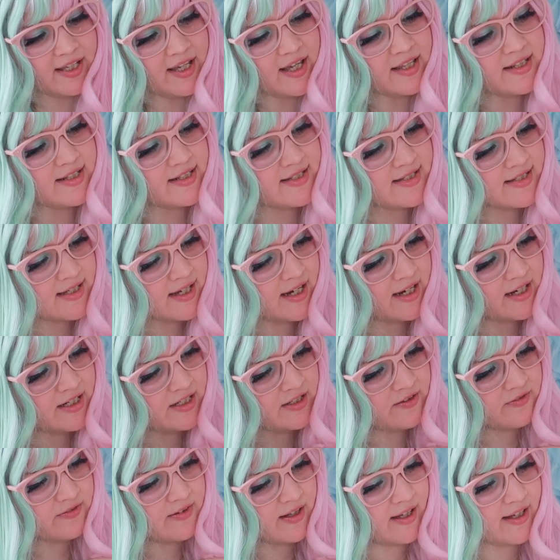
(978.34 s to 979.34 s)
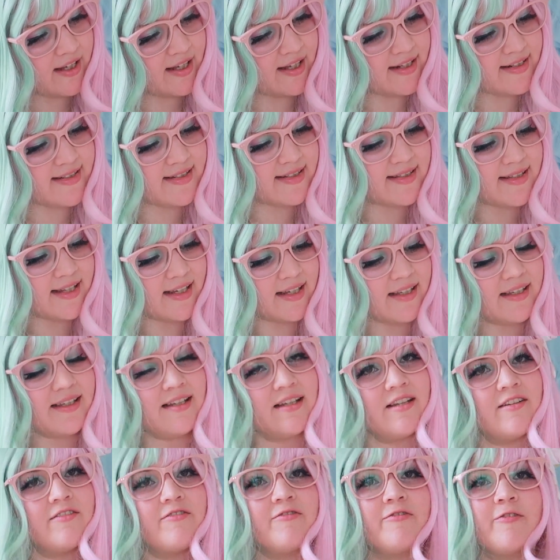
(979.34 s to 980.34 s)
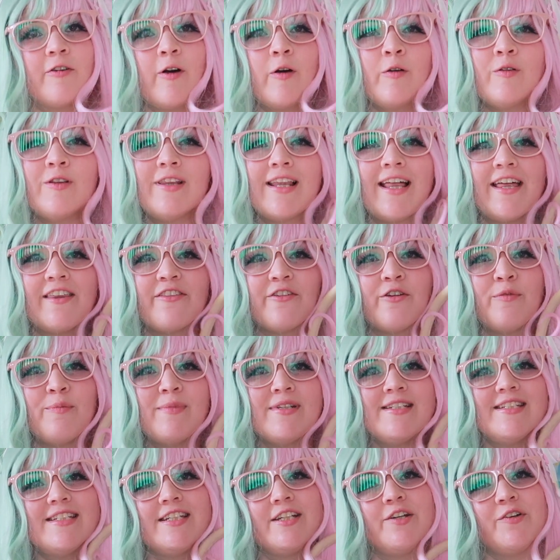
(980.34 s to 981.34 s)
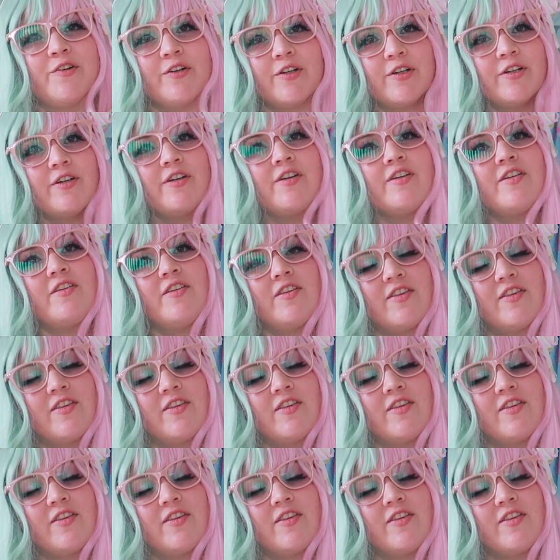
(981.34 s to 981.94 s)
yeah, this kind of like, it's like a faux leather material,